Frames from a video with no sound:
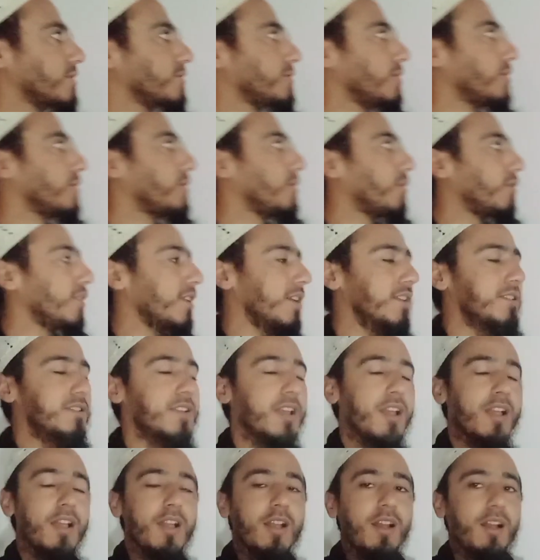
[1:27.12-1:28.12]
also known
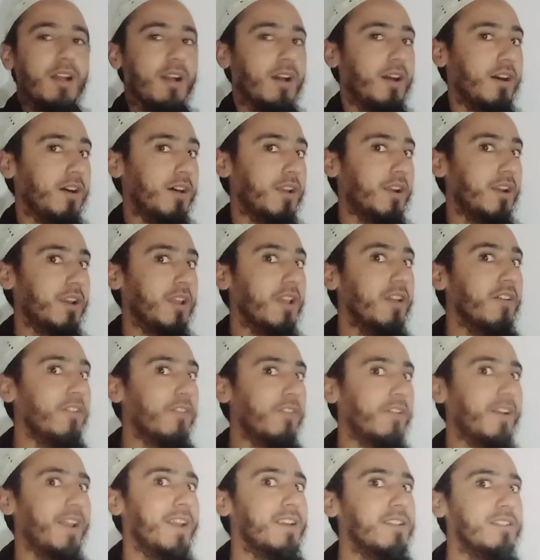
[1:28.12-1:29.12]
as a
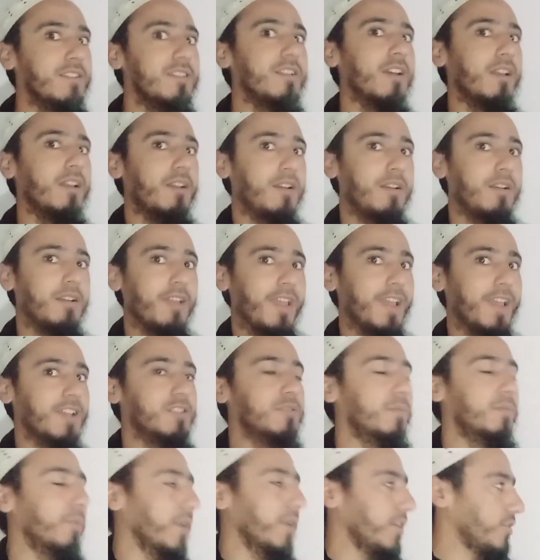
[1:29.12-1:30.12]
referential
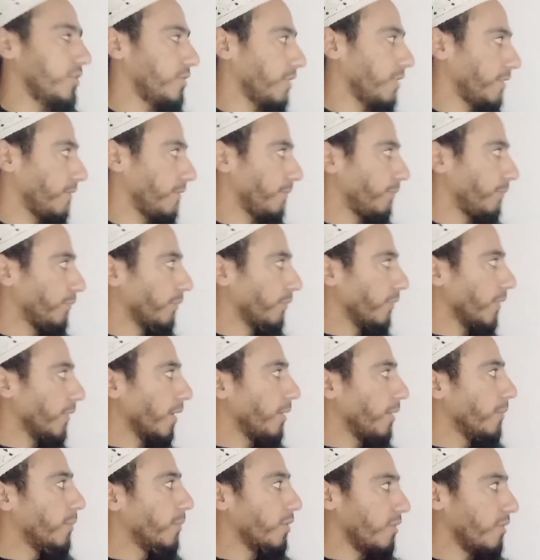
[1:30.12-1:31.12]
expression.
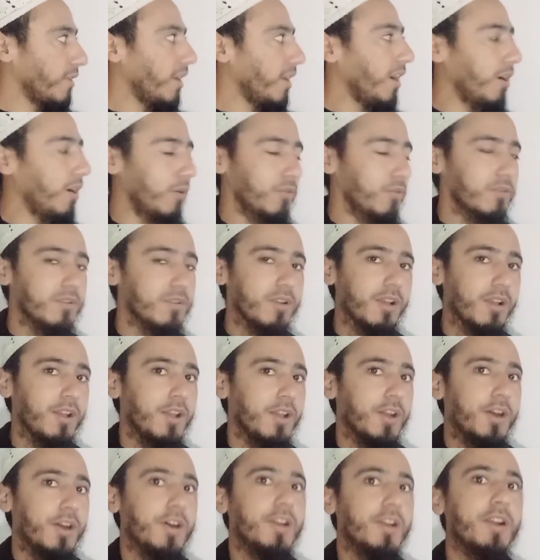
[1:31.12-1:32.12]

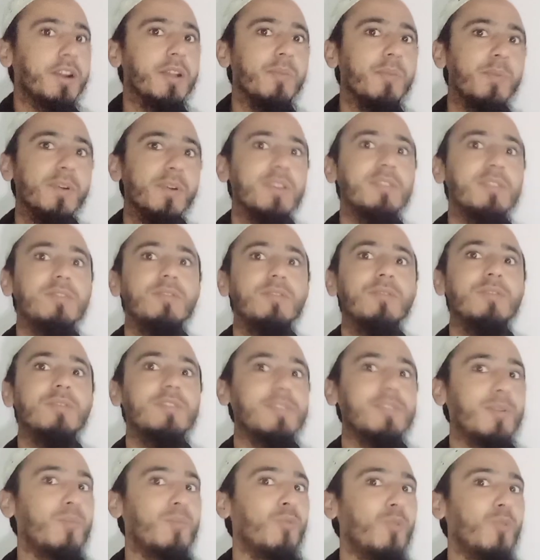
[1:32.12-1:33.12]
Pronoun refers to
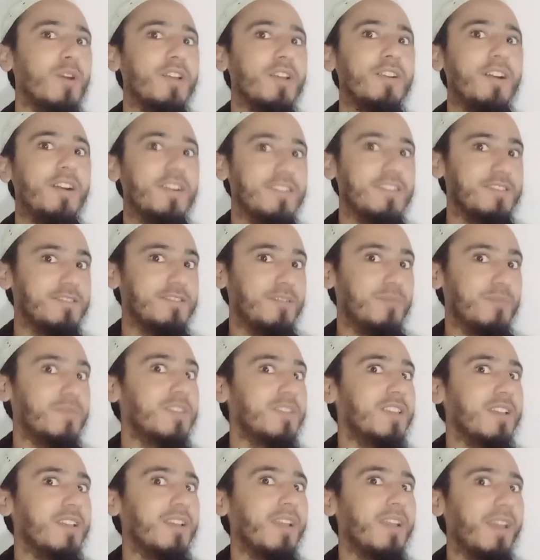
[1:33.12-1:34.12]
someone or
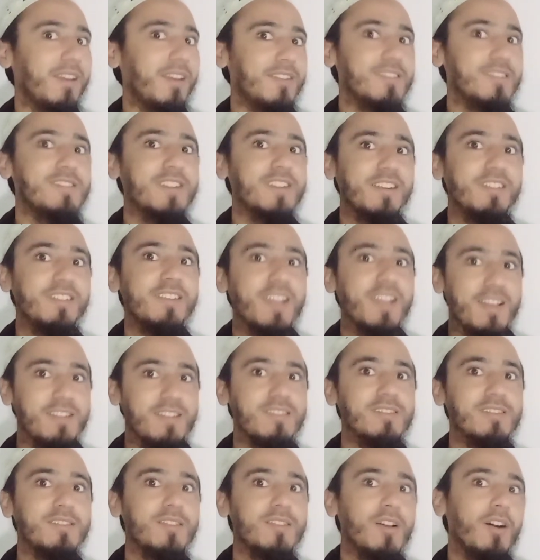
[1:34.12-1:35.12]
something in a
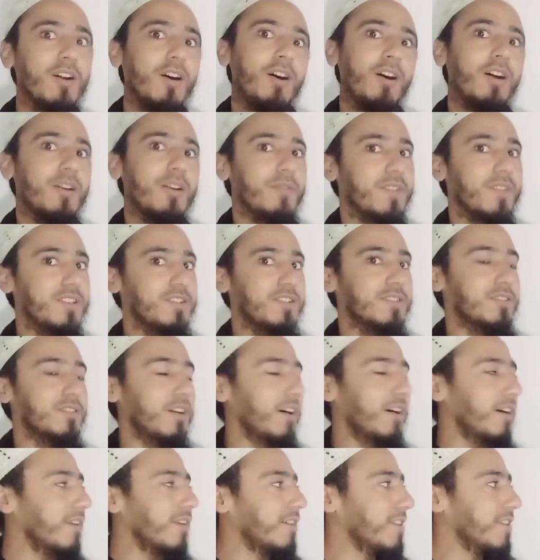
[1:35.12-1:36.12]
sentence or which
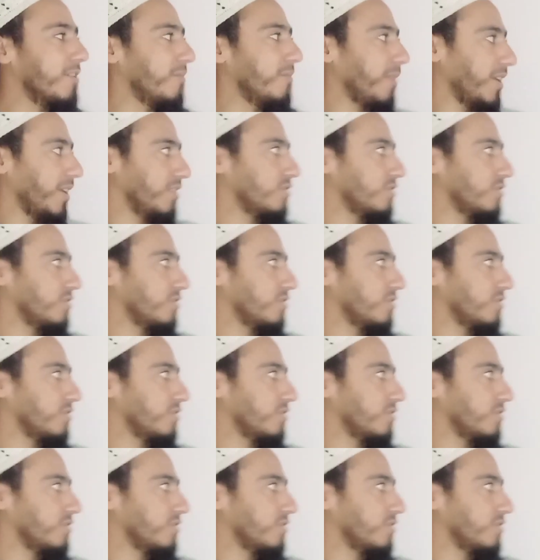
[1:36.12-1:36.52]
is already